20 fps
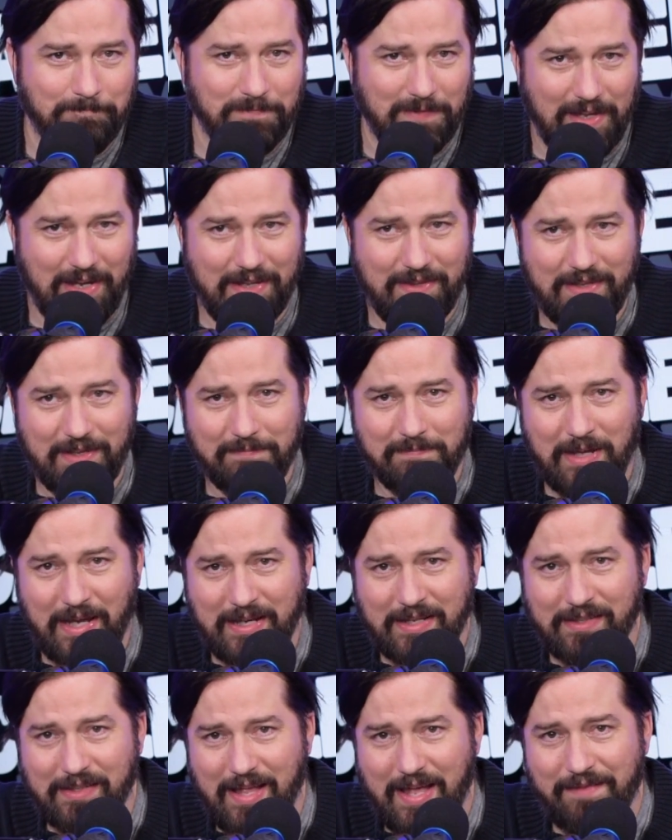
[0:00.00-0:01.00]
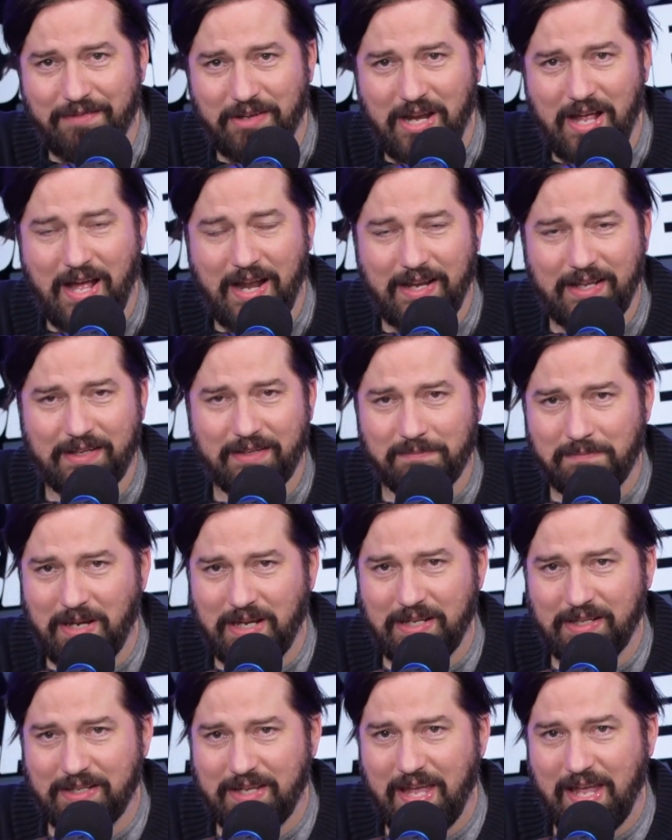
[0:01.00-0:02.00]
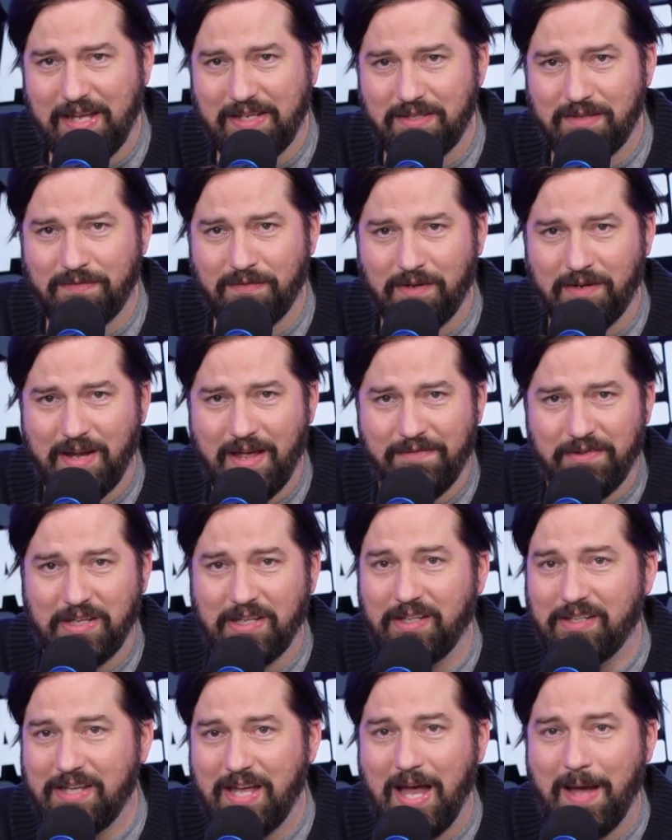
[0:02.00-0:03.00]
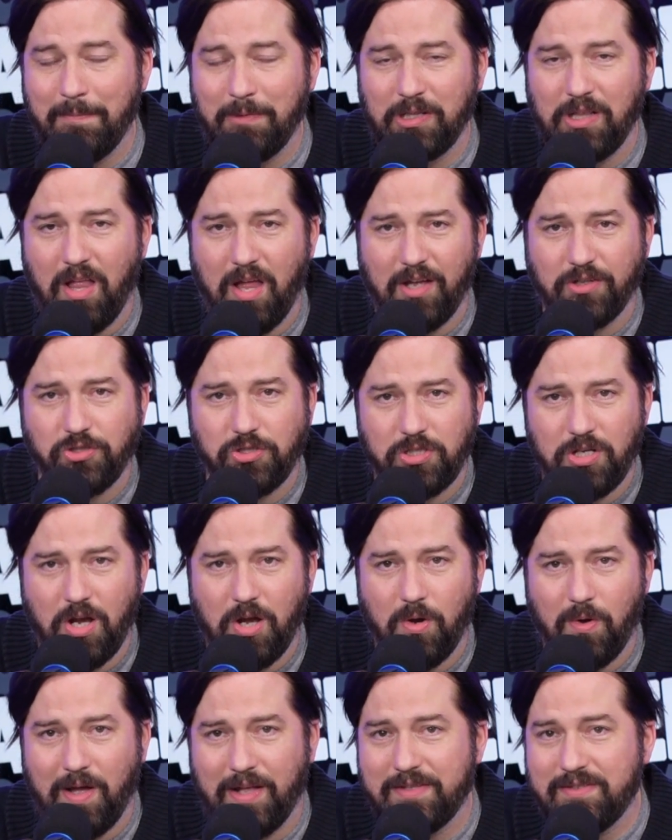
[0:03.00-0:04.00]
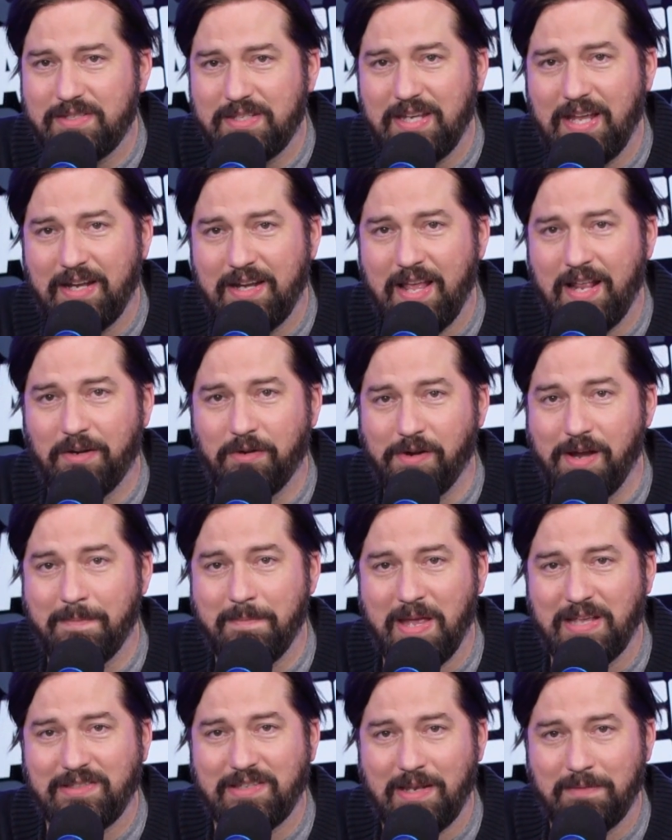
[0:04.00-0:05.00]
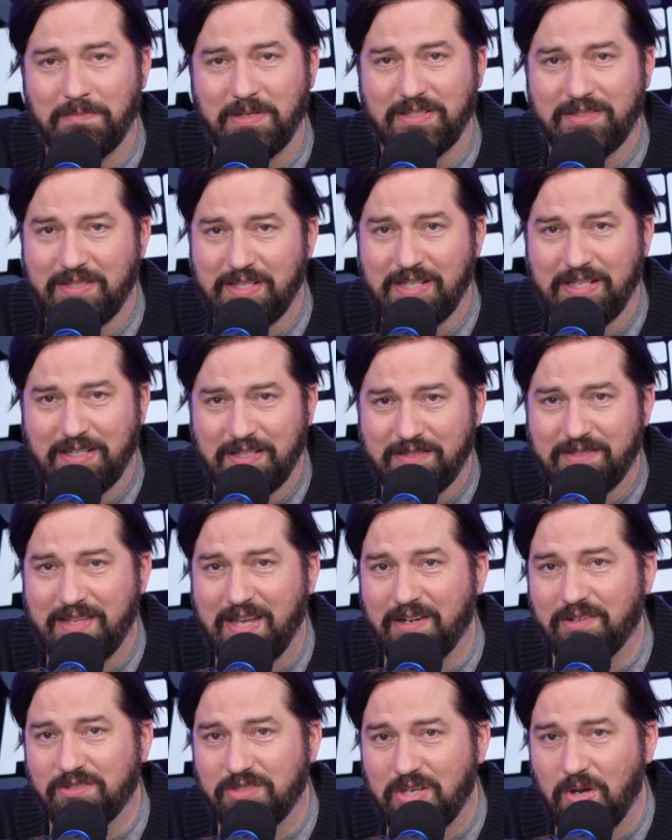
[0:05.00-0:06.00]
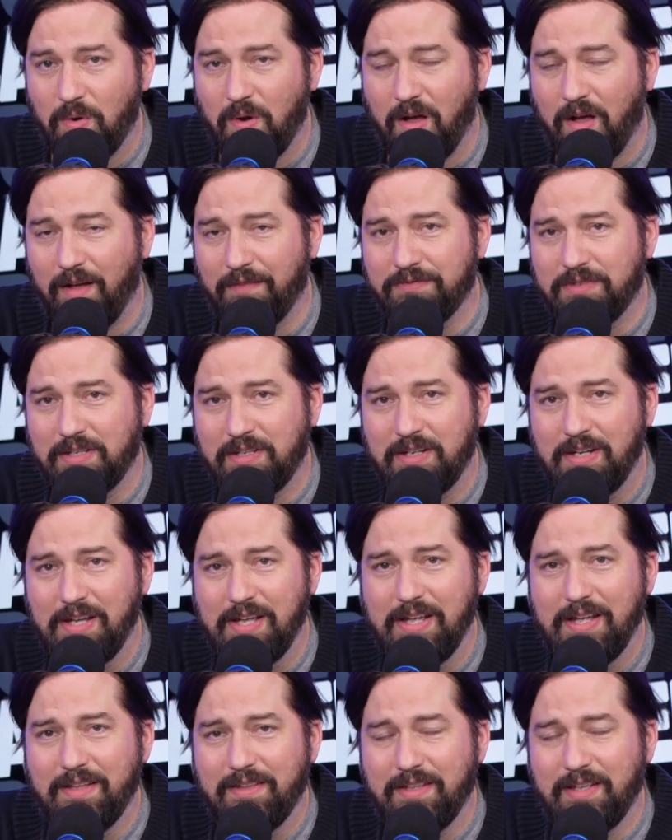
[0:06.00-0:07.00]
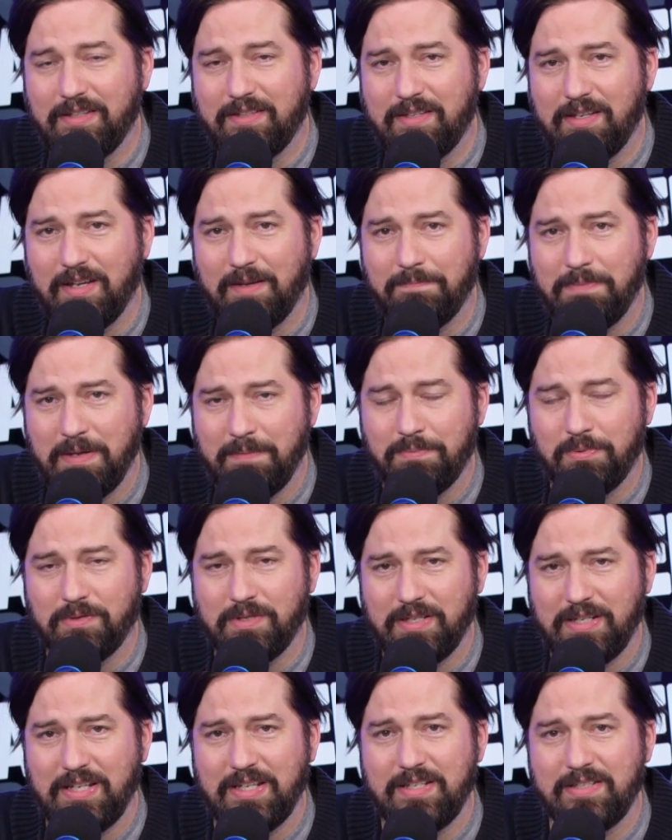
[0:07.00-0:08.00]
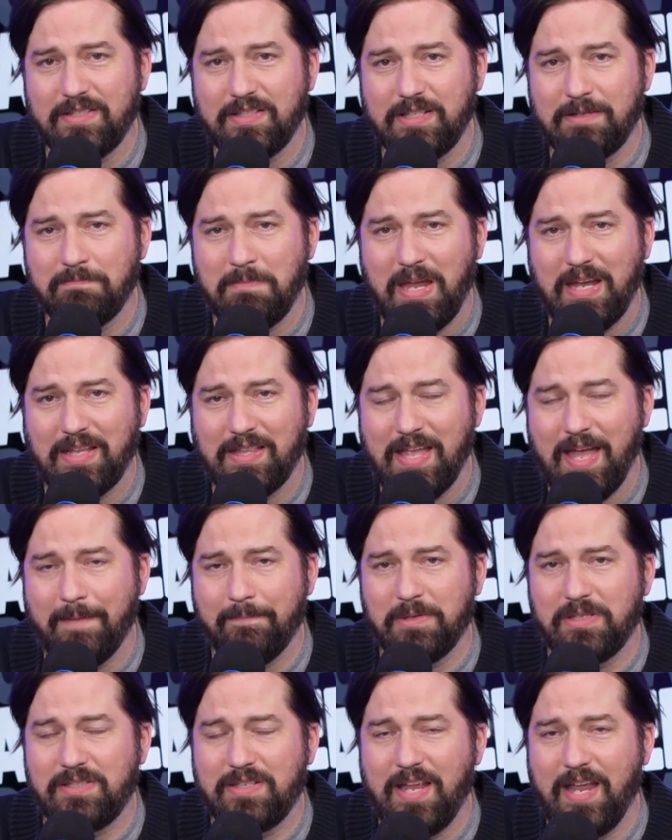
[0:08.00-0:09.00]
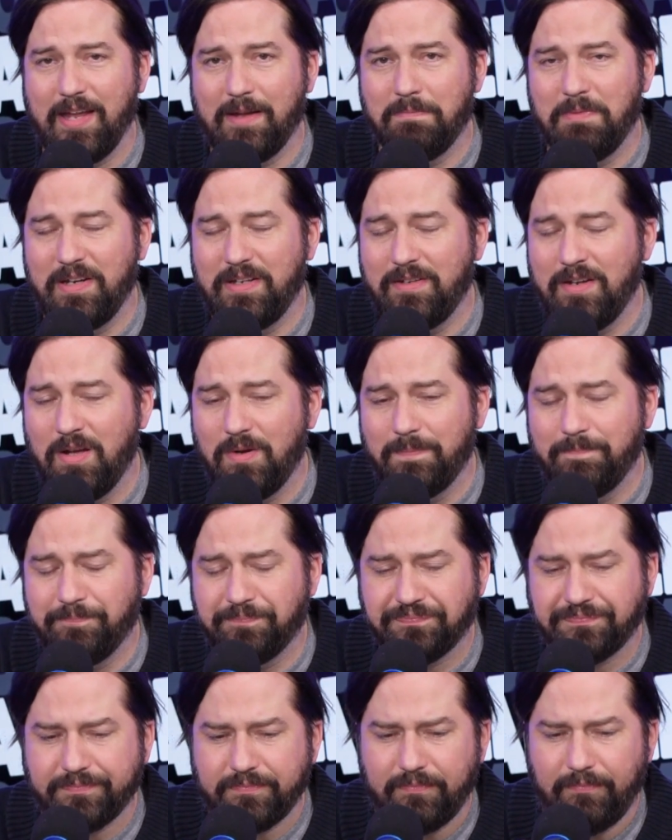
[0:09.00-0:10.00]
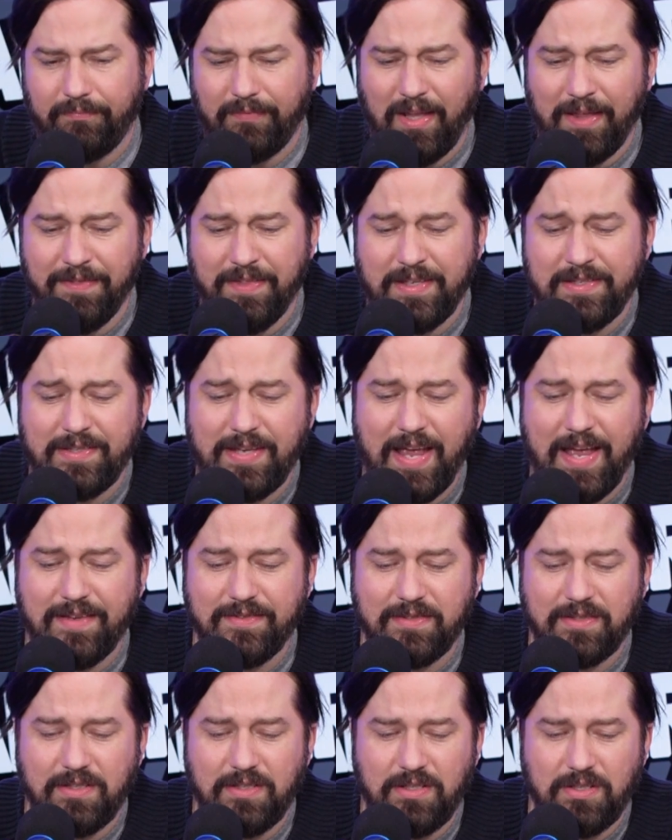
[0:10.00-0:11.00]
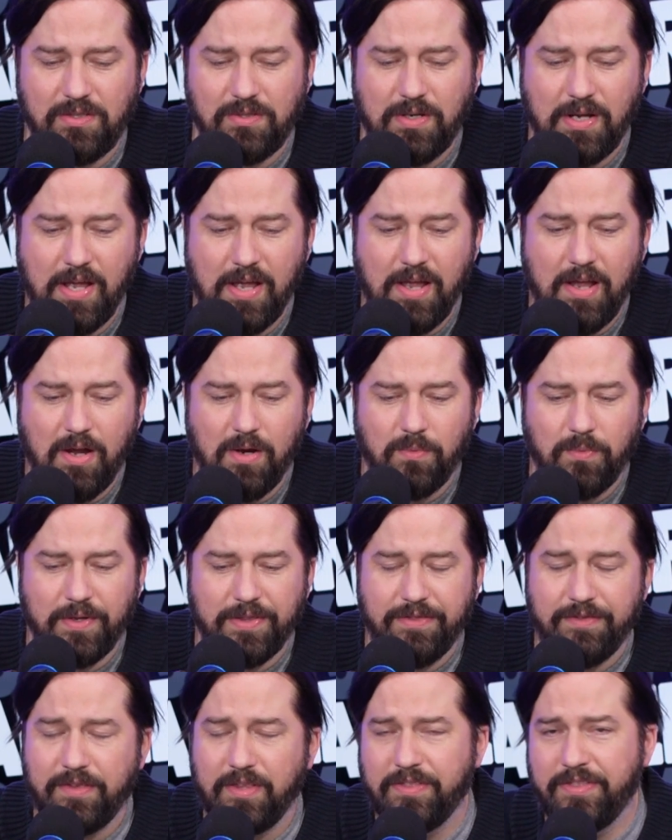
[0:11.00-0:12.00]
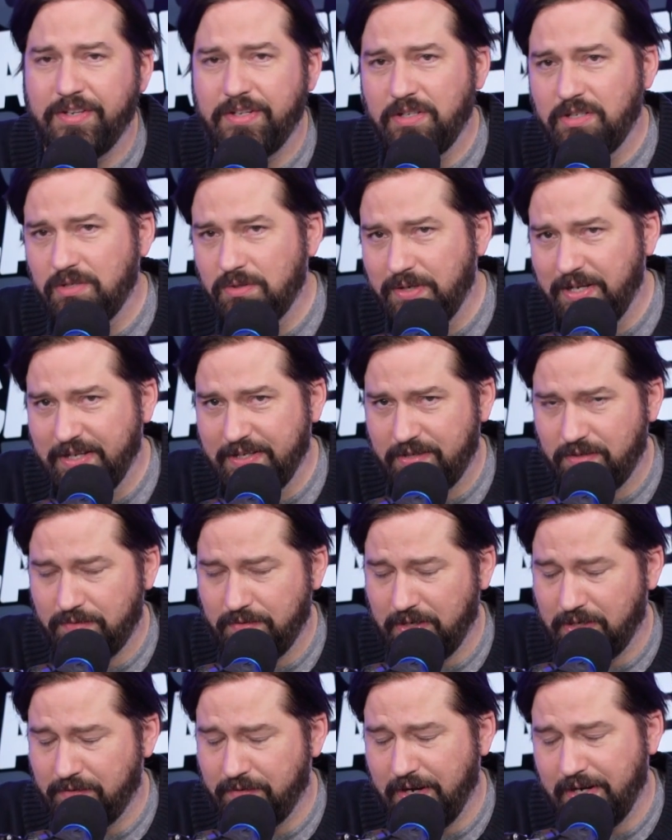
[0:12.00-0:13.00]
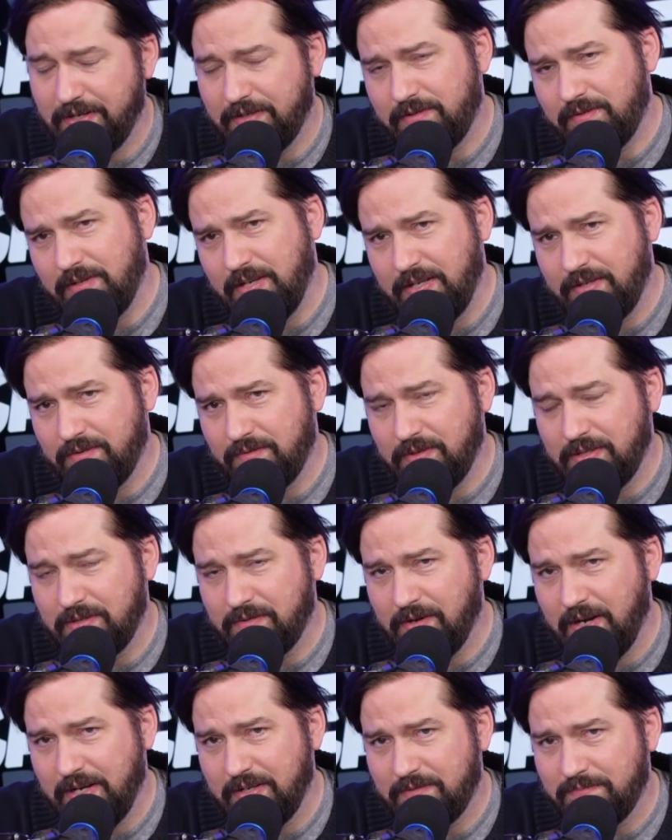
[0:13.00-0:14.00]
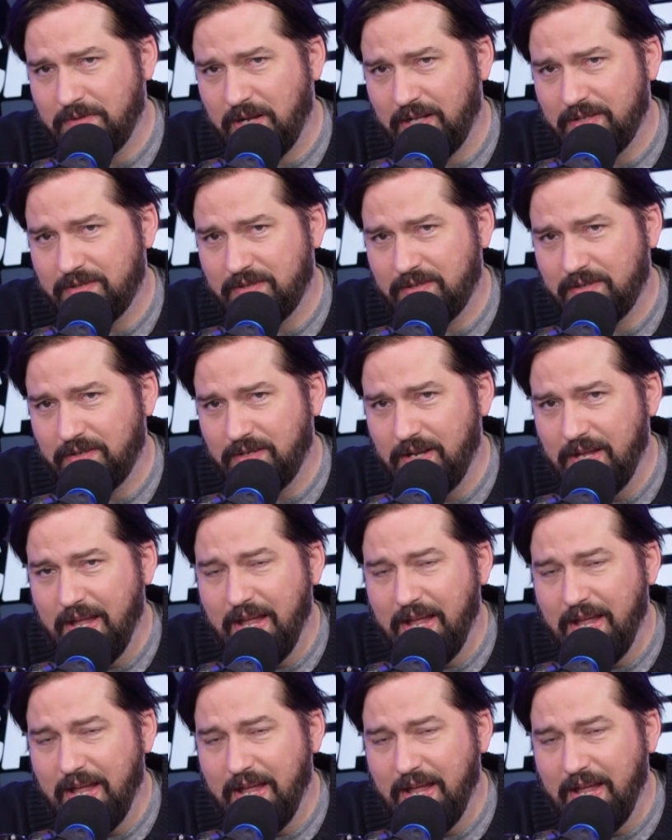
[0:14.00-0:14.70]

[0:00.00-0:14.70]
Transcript: I think Michael Avenatti can make a case for having a common law show on CNN or MSNBC. He's there so often that people could easily make that mistake. But nope, this has to do with the new history's greatest monster.